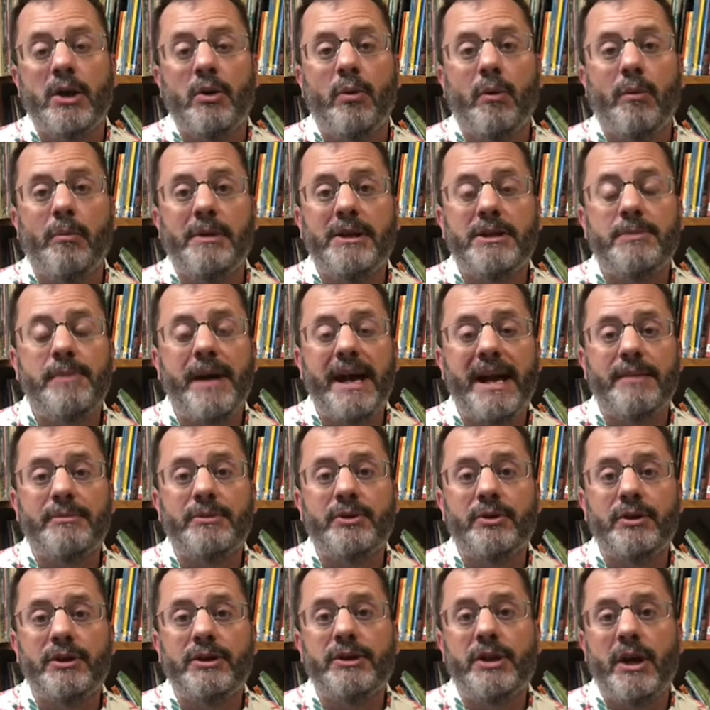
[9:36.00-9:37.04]
Well, Miss Pam's
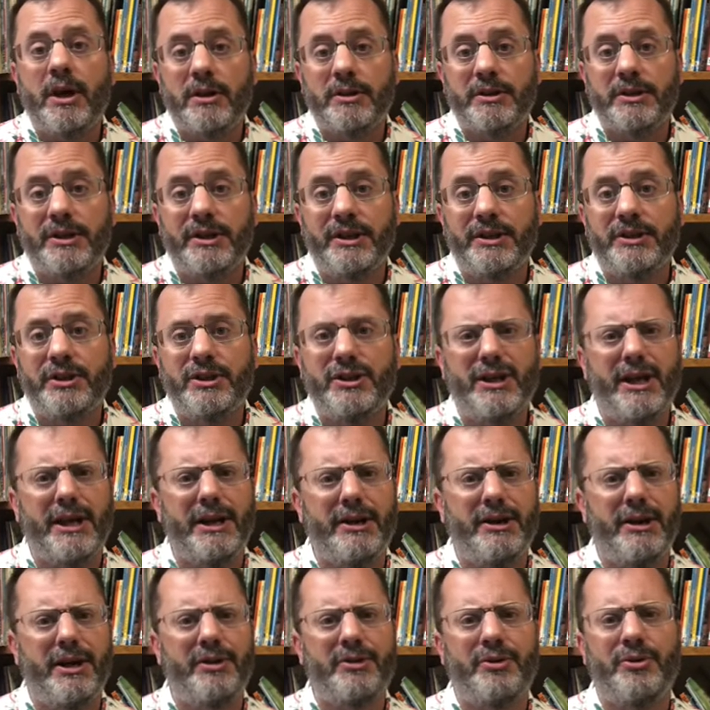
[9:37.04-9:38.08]
going to talk to you. She's got
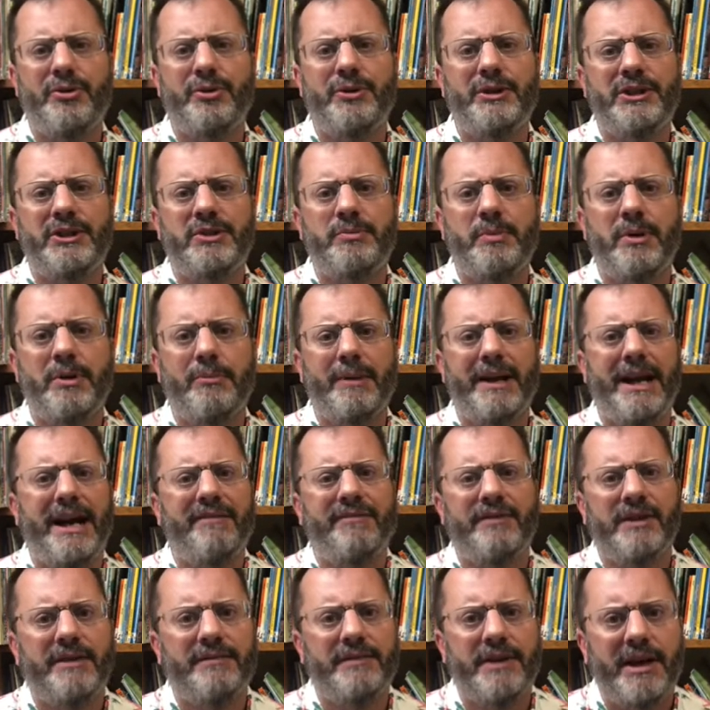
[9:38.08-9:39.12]
another cool experiment. I've
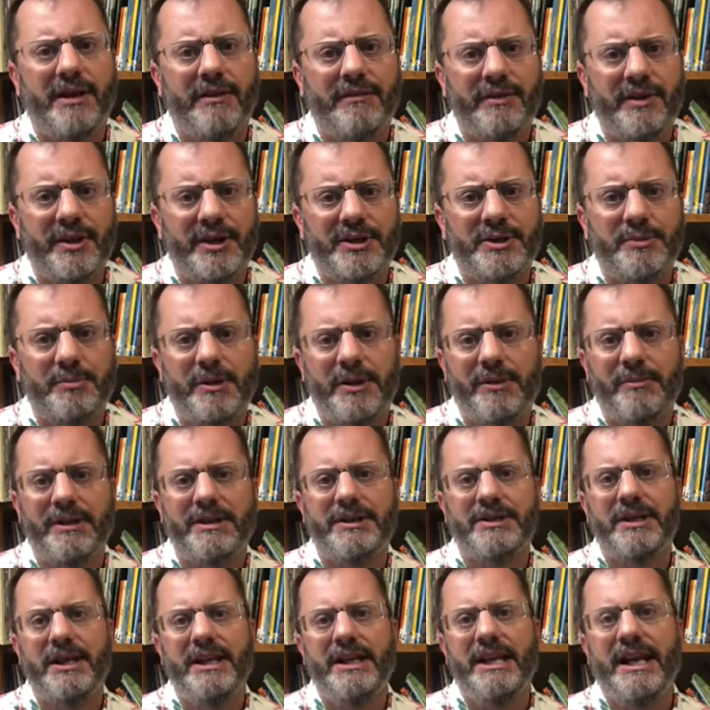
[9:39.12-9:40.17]
loved all of her
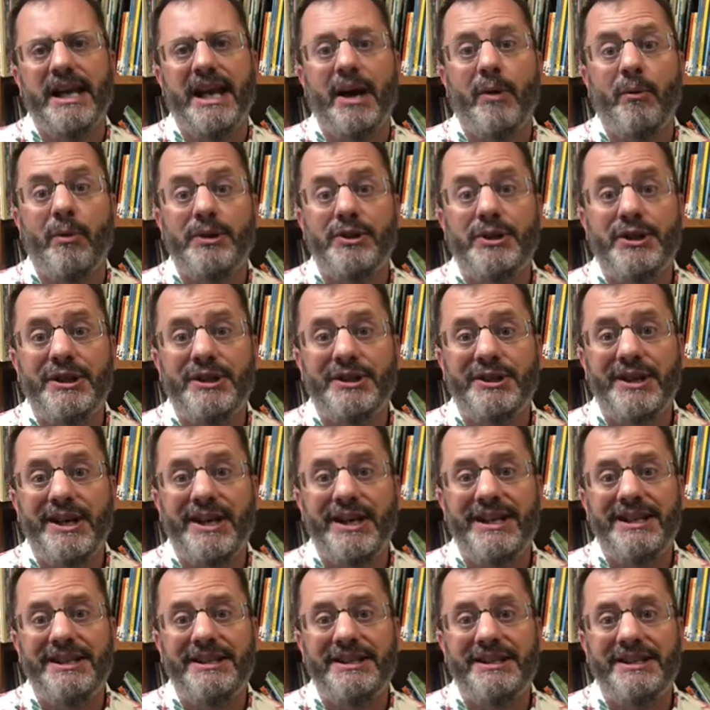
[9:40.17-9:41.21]
experiments. And when she's
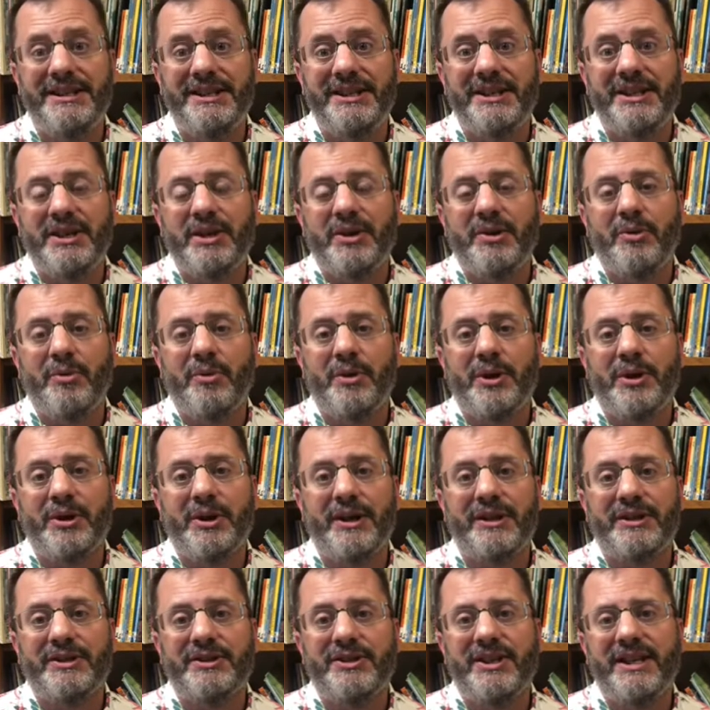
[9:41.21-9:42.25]
done, we're going
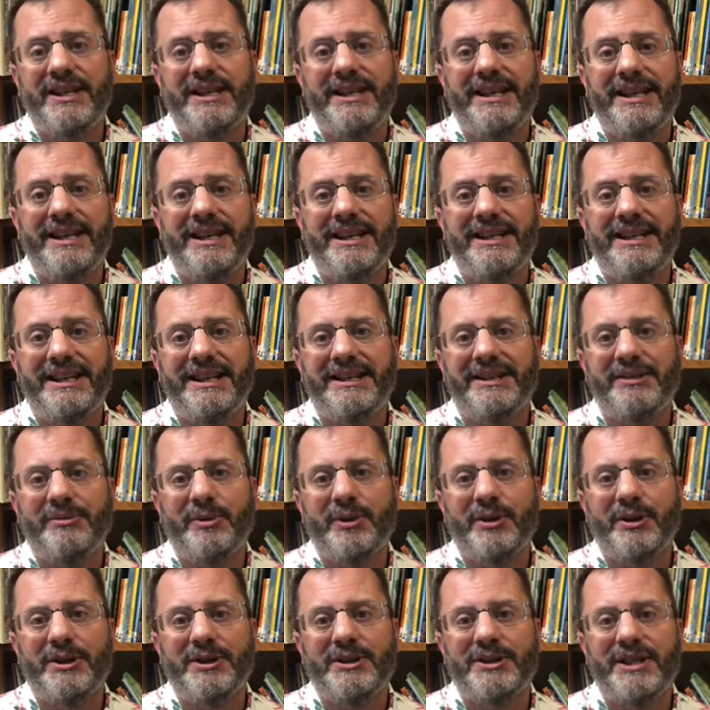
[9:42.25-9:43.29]
to sing again and we're
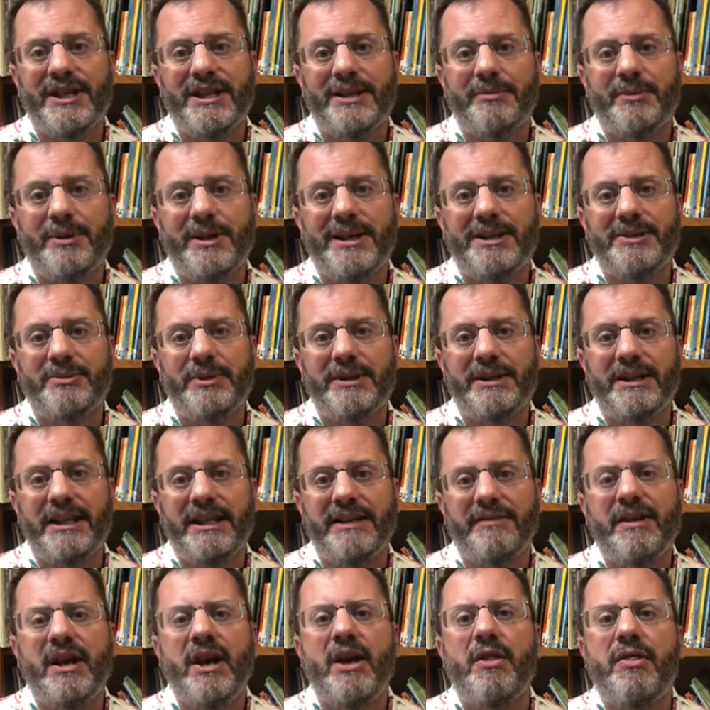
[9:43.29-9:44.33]
going to celebrate as we
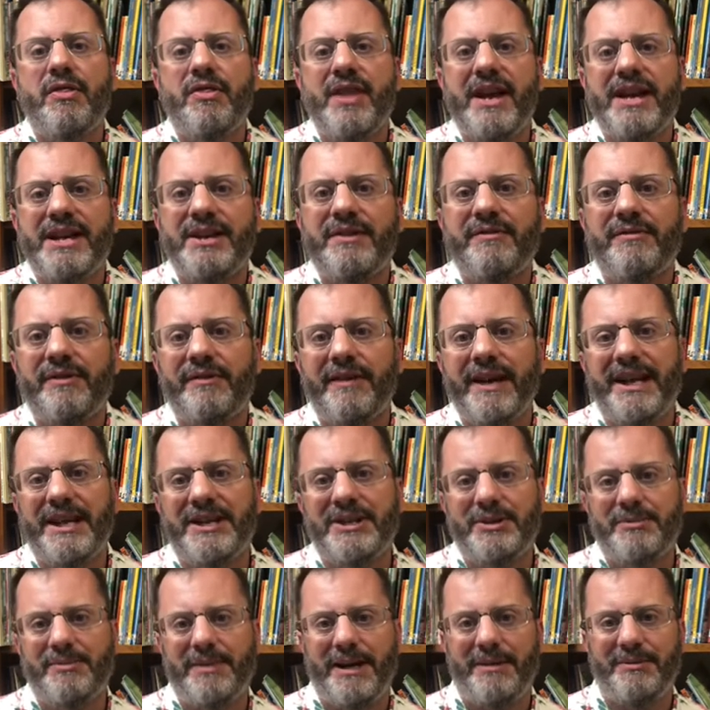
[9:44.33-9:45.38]
leave. Thank you for
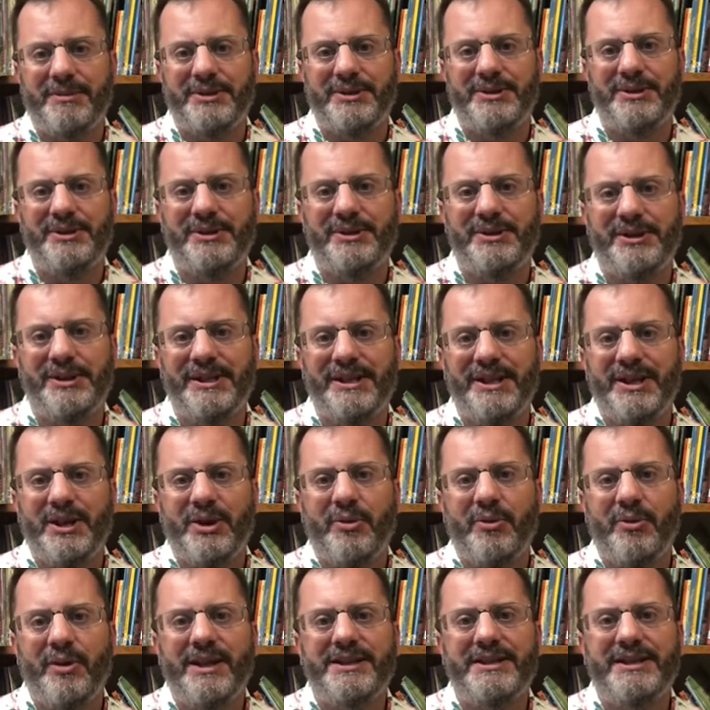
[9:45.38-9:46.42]
Vacation Bible School.
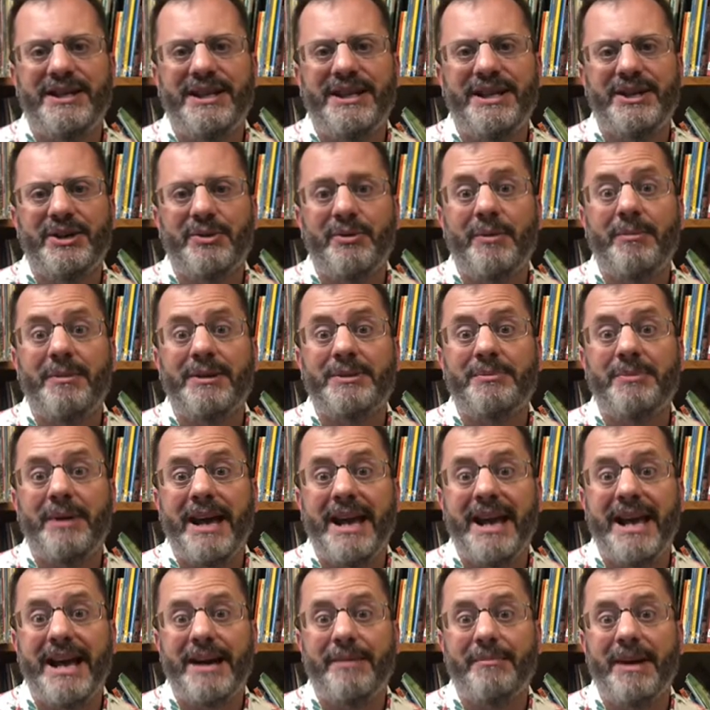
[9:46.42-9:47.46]
Let's hear what Miss
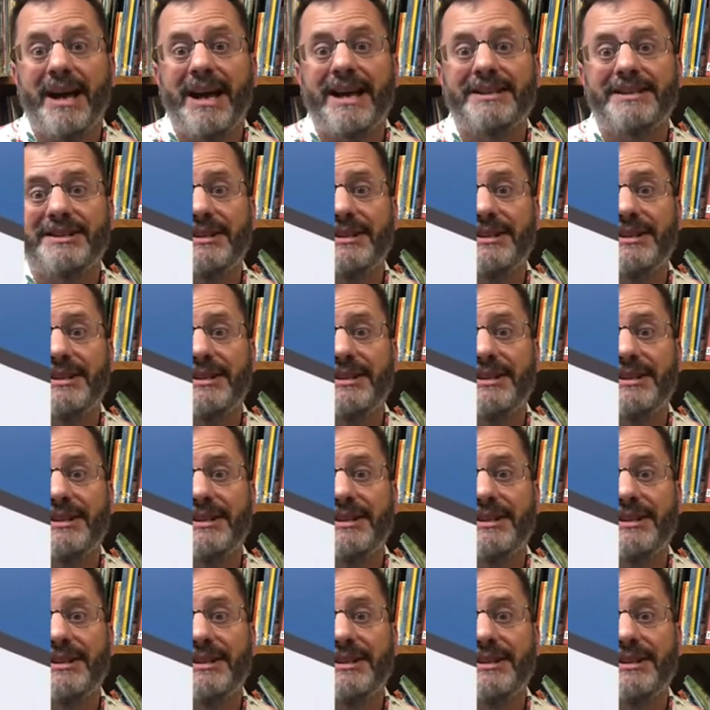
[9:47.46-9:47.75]
Pam has